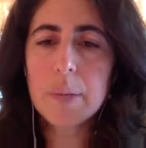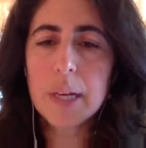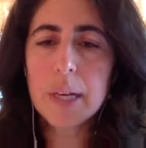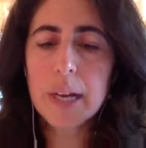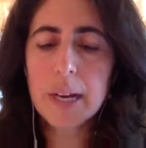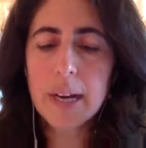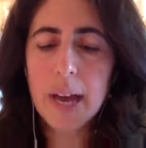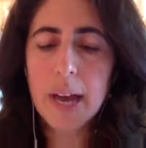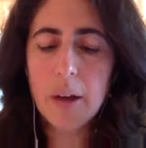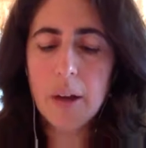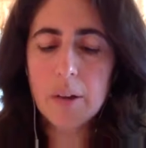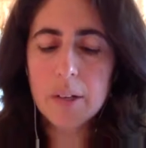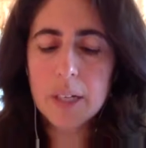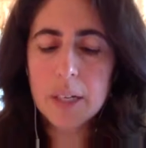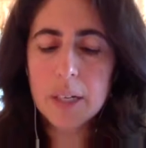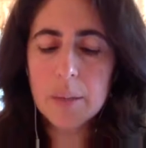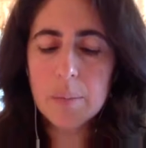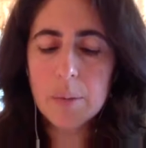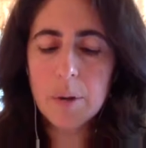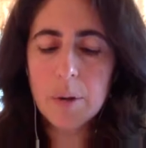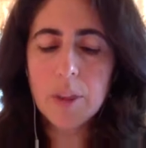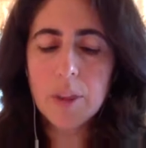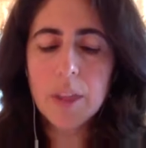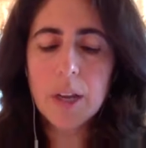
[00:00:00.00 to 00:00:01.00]
and how
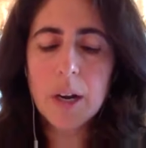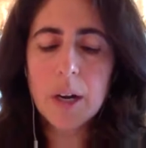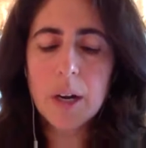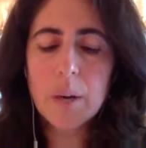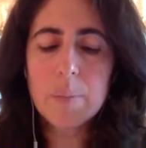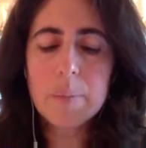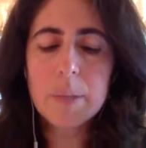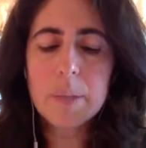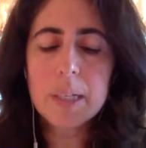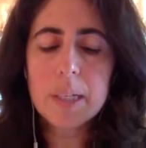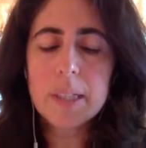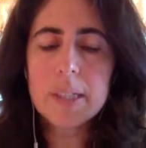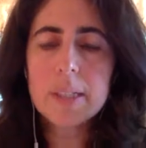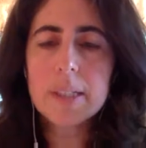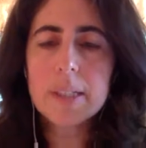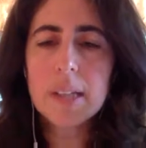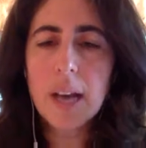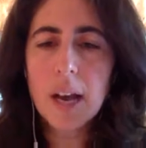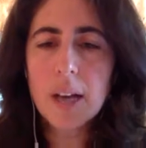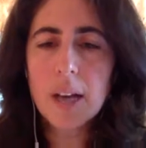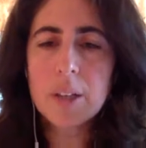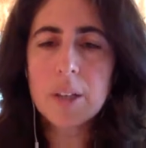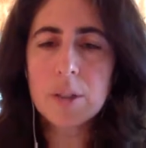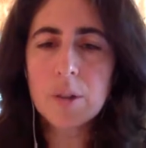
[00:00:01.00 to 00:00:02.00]
chemotherapy is
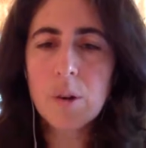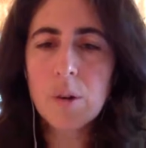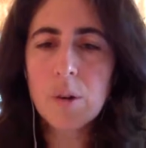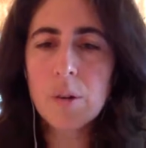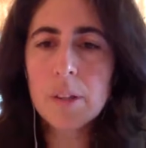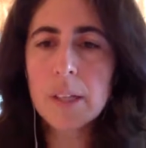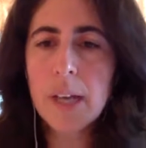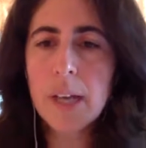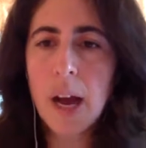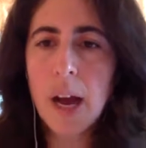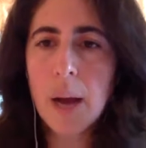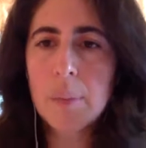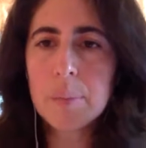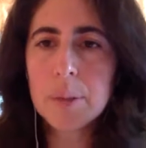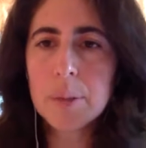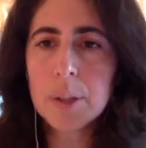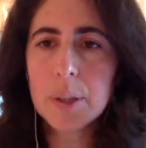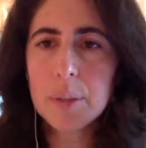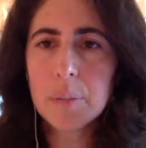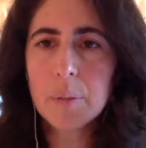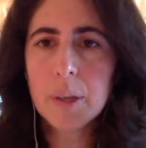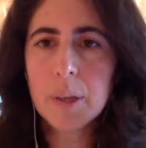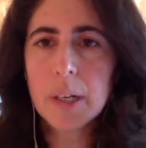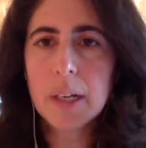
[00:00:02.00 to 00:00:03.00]
not your only
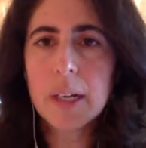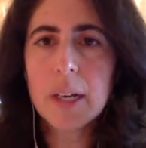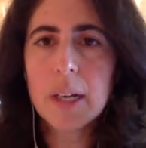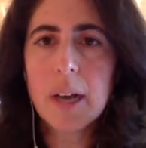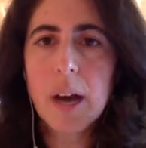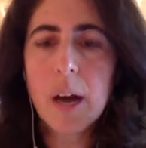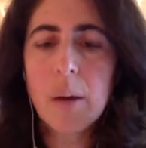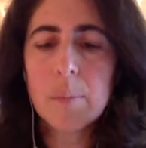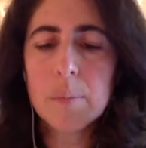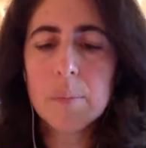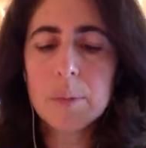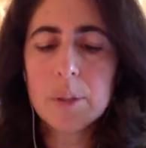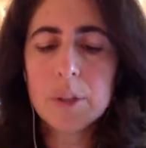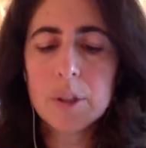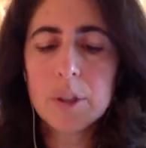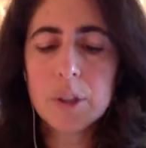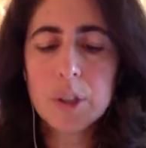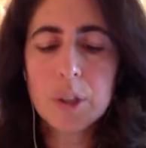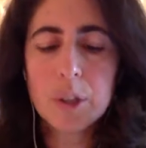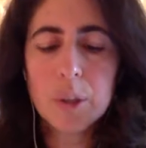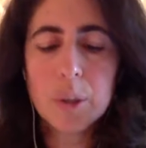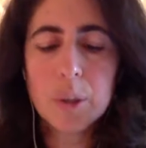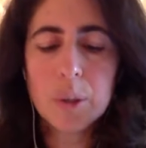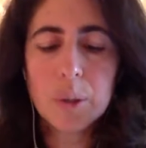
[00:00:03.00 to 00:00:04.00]
option when it comes
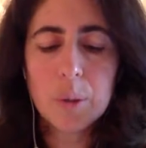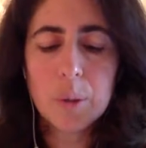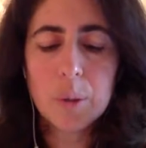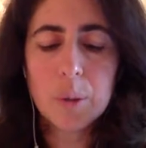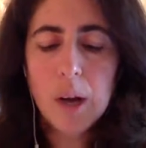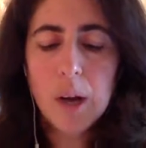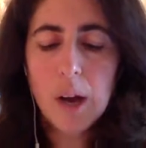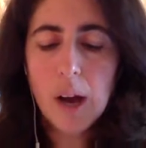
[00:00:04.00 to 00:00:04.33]
to